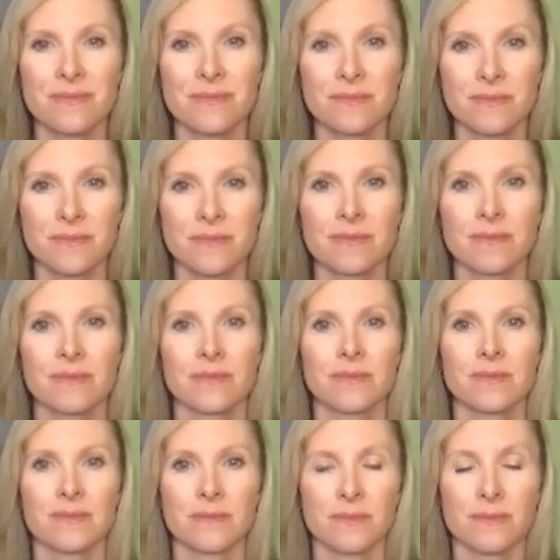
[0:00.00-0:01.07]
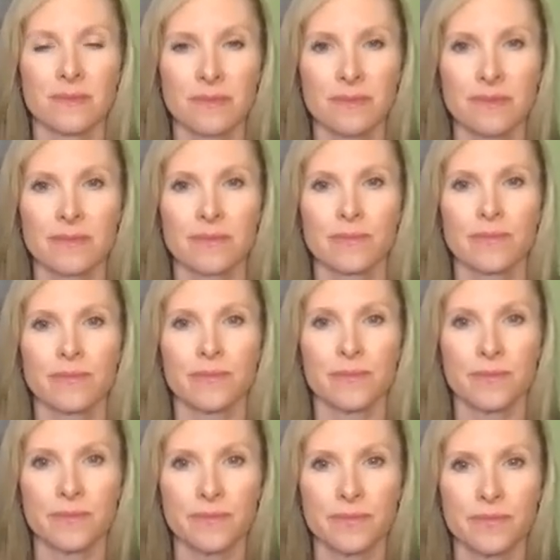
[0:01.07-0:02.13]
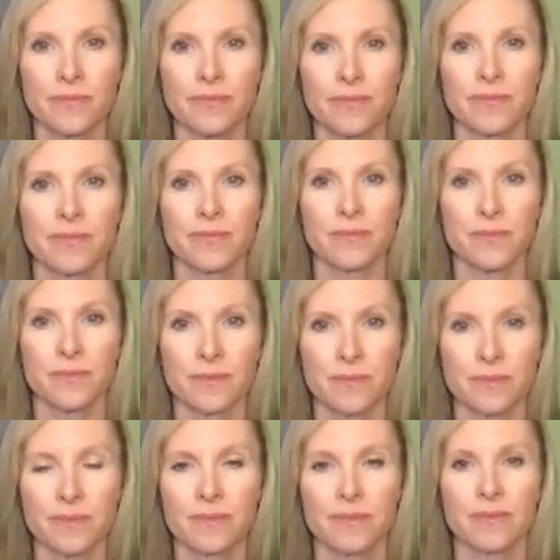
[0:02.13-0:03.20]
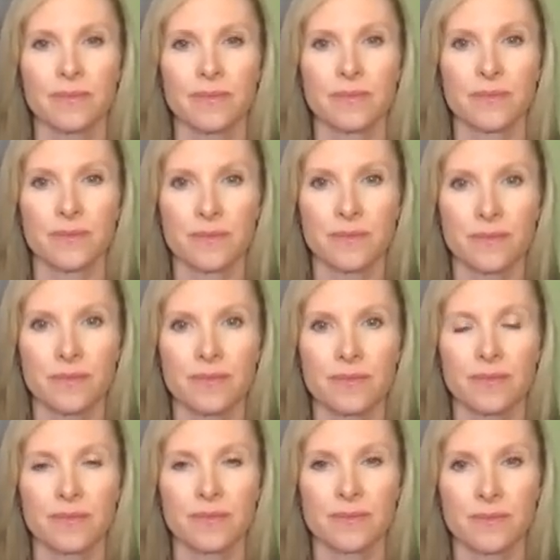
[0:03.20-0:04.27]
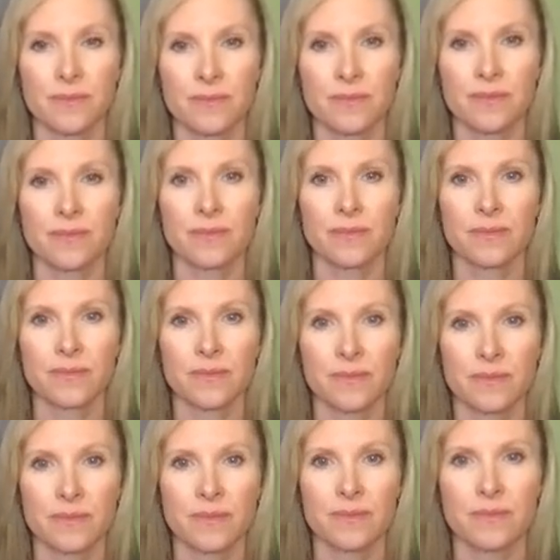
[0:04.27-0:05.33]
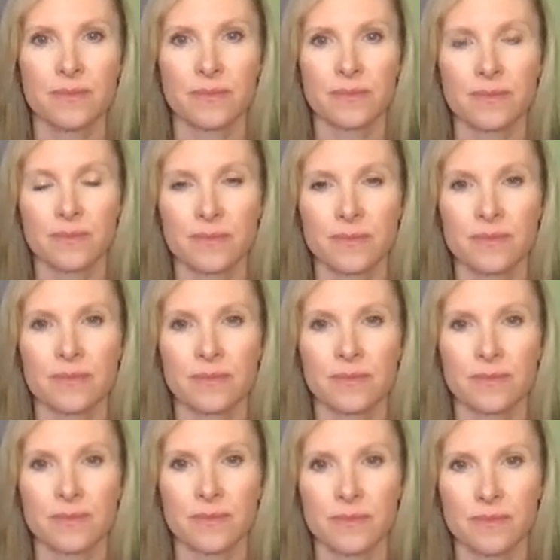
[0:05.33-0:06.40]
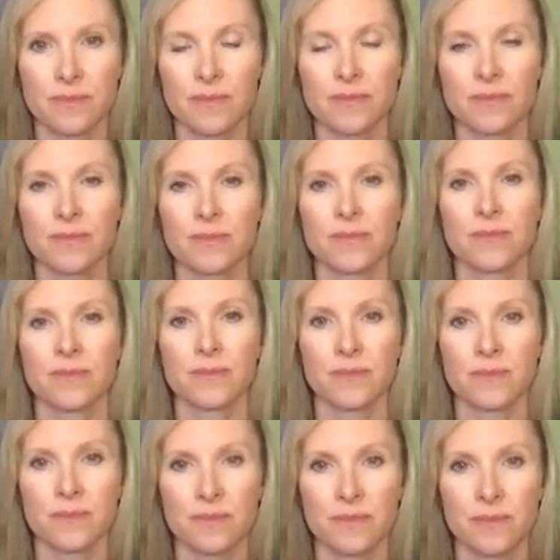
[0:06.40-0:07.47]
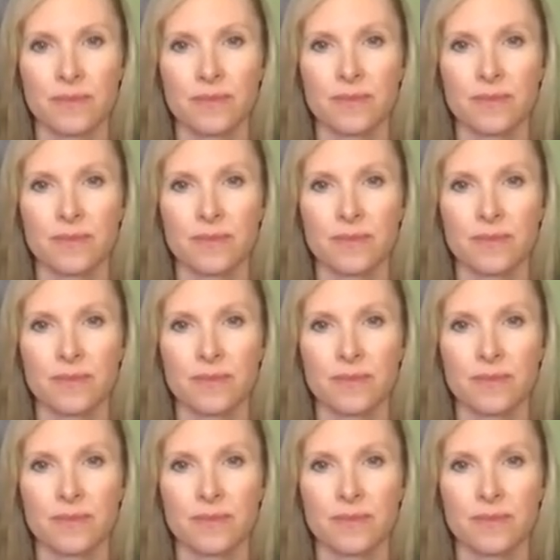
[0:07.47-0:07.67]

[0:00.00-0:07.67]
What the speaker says: No words are spoken by the person on screen.